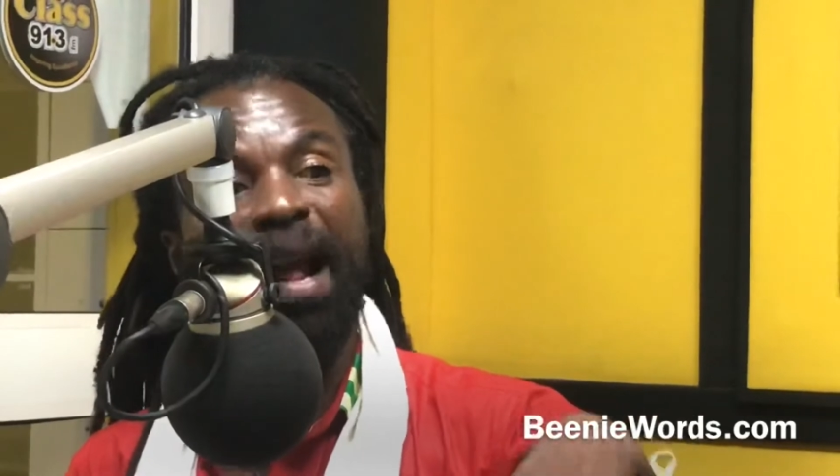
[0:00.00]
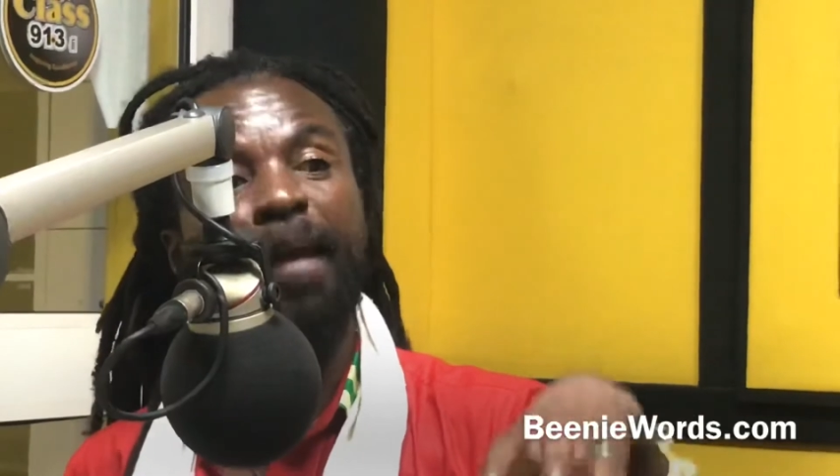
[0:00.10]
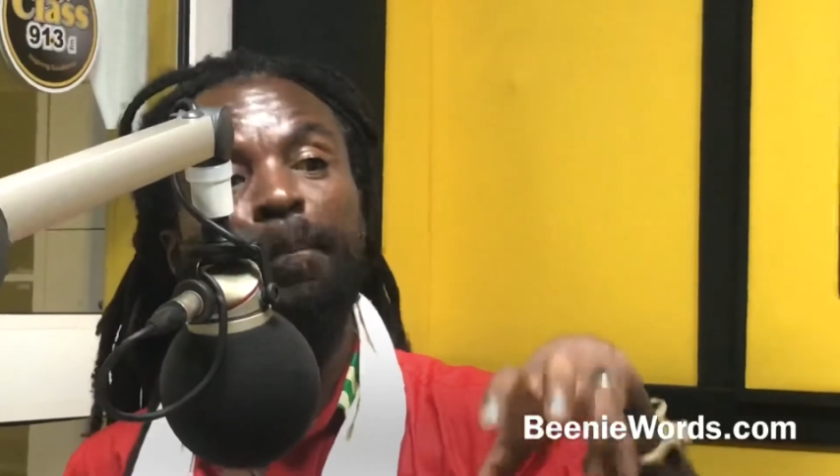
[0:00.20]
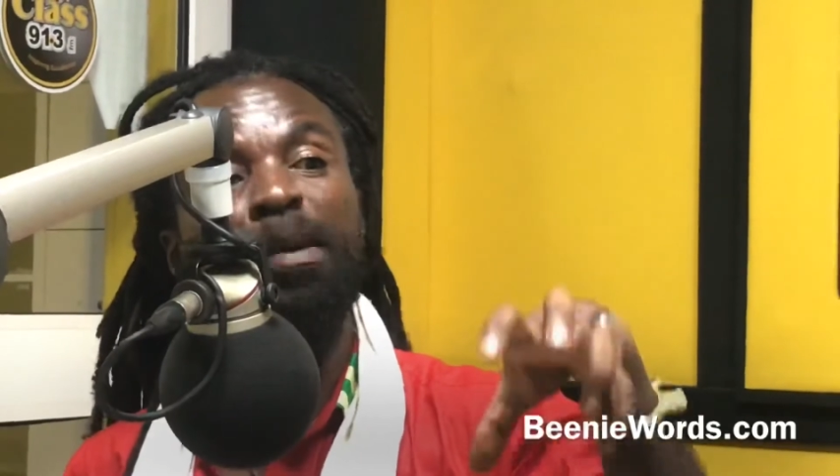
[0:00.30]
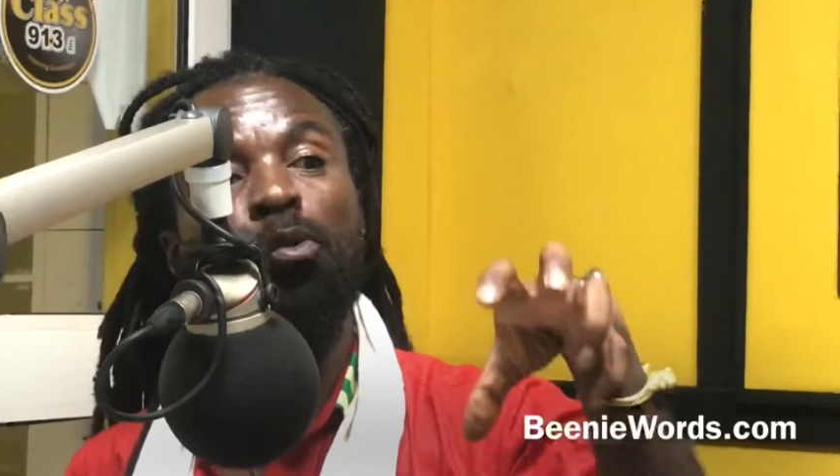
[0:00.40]

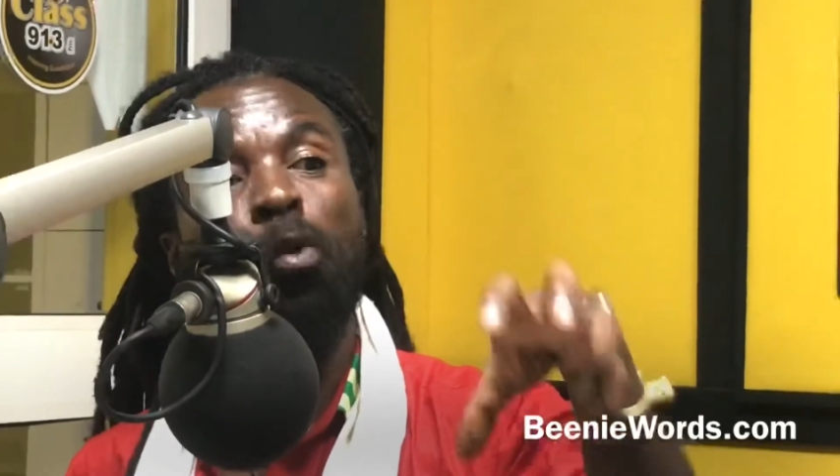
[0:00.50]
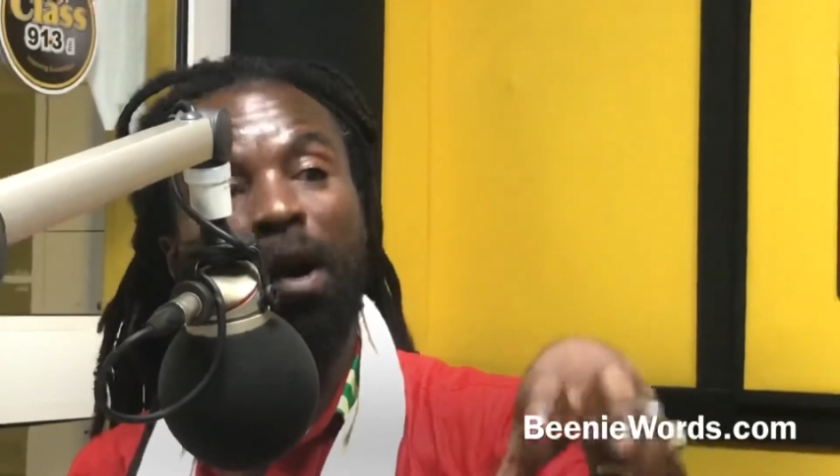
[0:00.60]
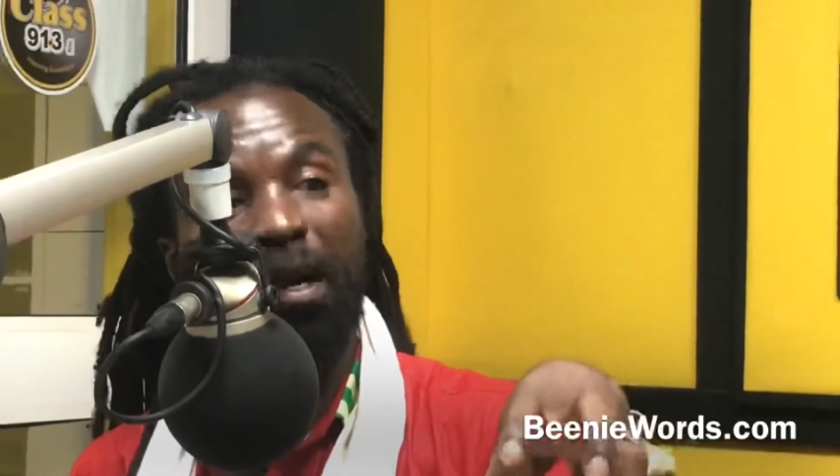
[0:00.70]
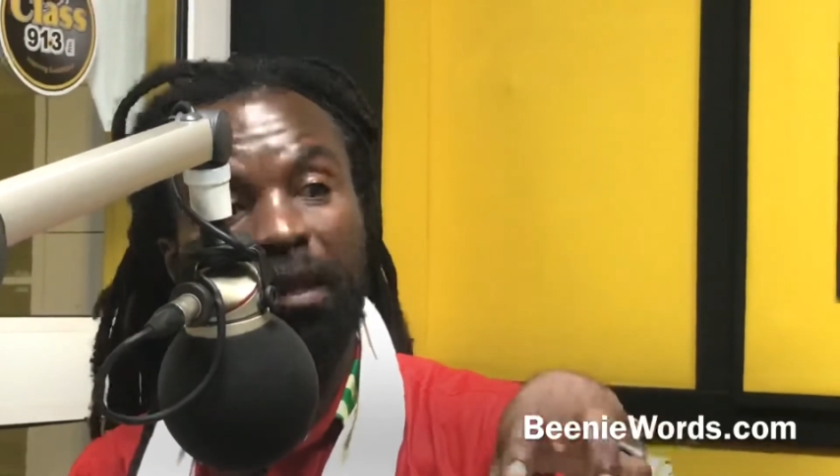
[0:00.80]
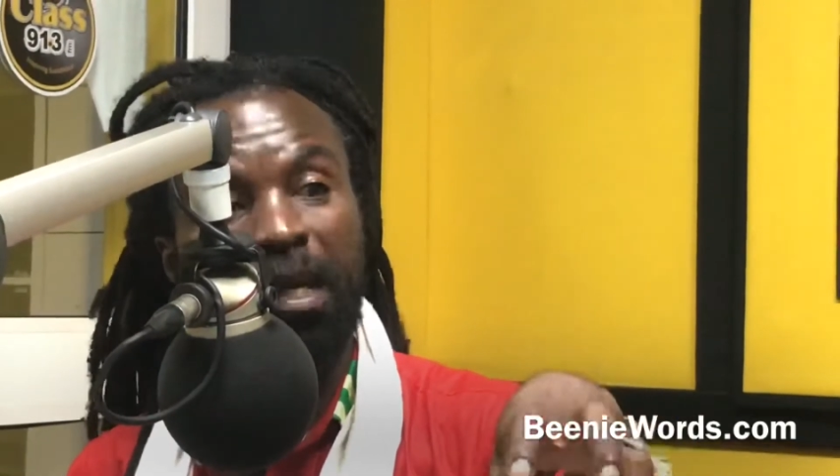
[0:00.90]
and be
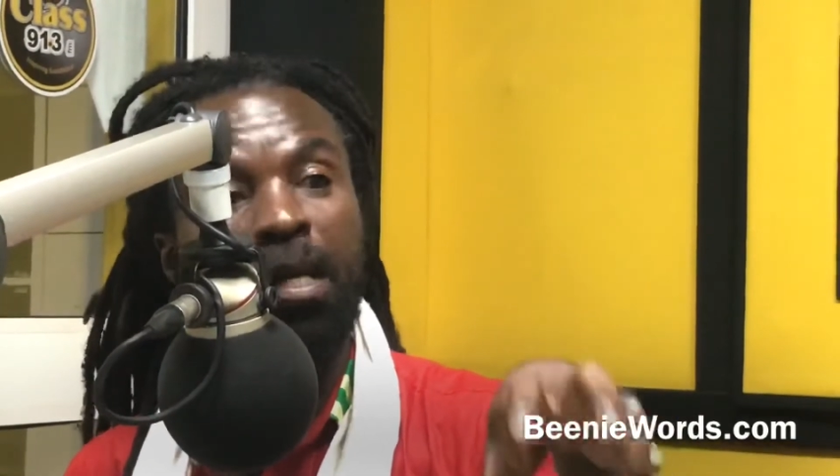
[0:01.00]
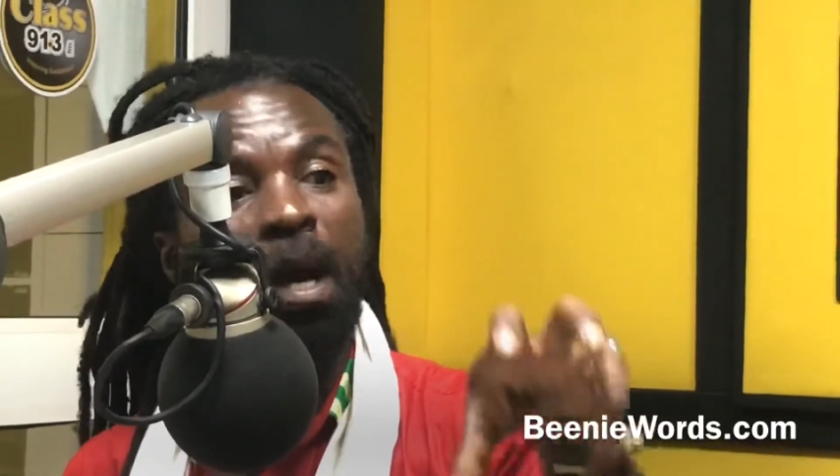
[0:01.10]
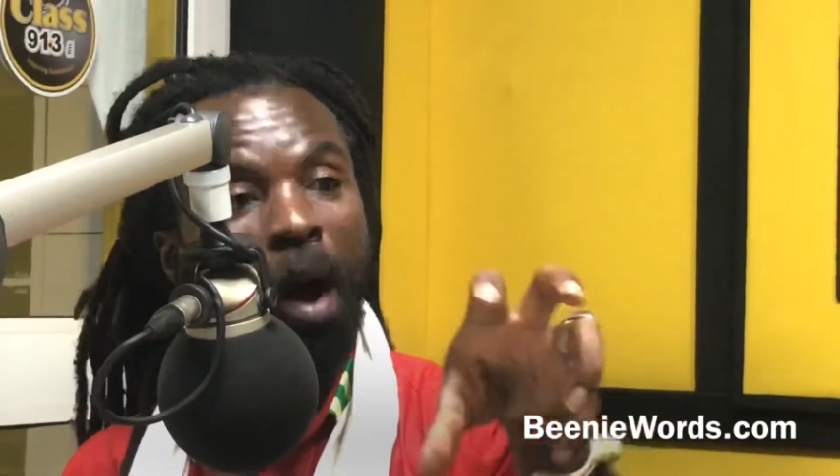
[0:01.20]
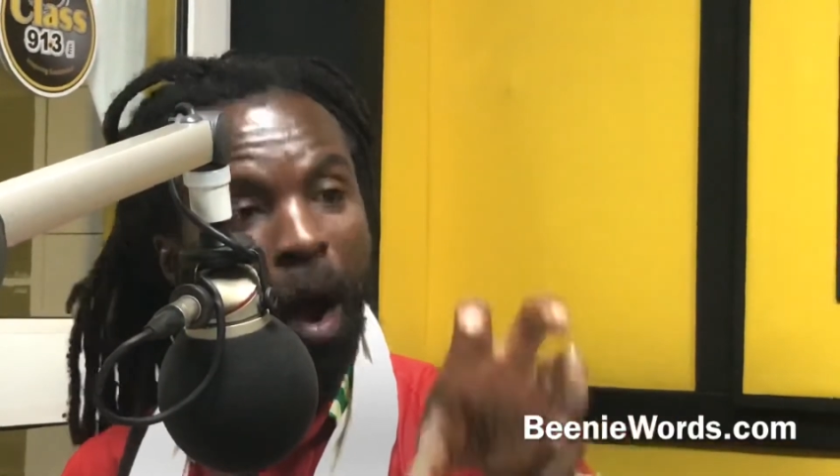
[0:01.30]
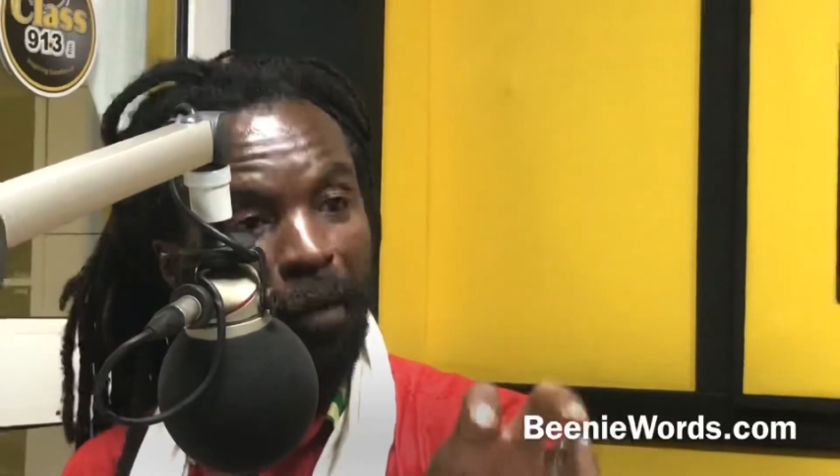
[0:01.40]
worthy
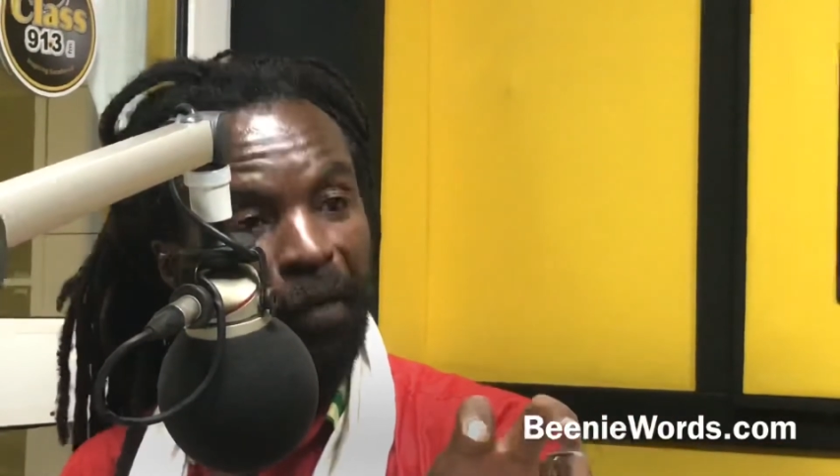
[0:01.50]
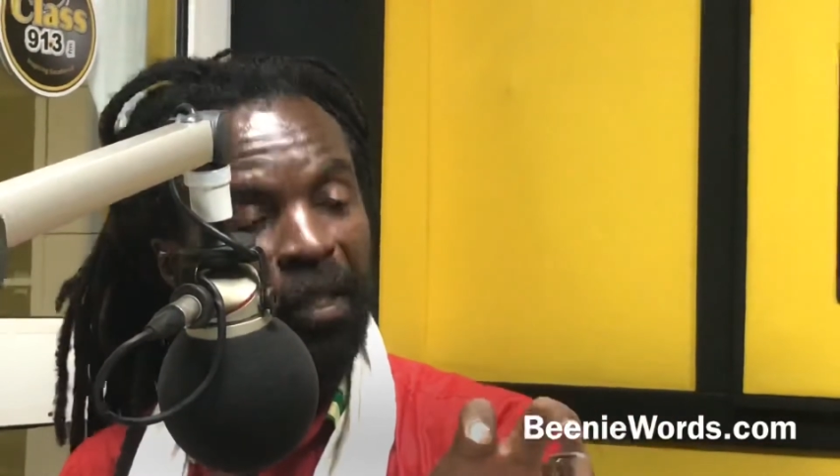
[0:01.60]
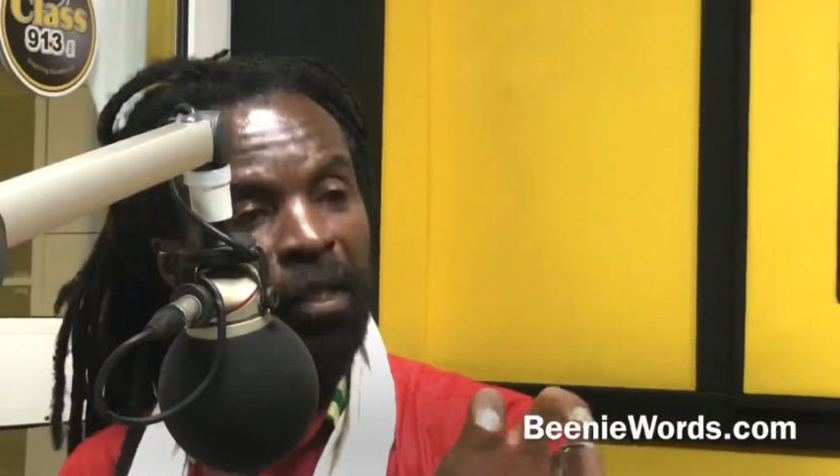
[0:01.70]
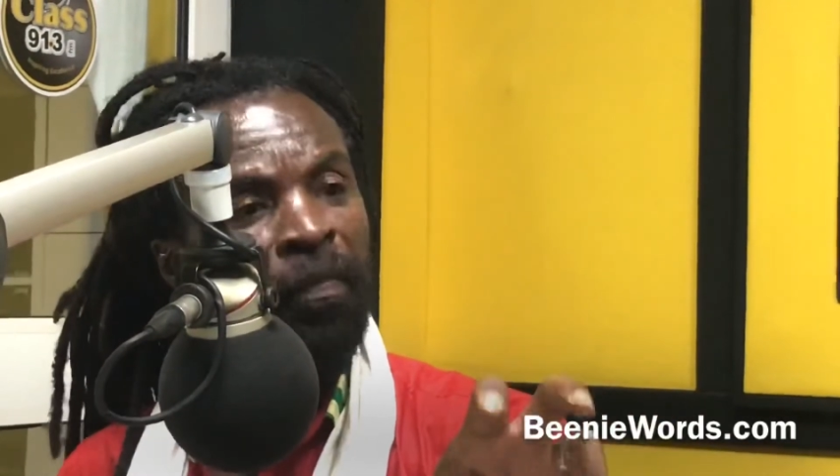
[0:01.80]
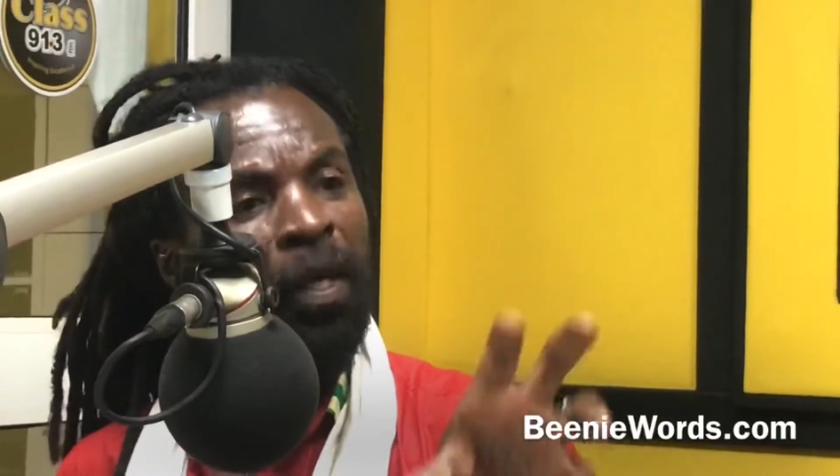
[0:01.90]
of it.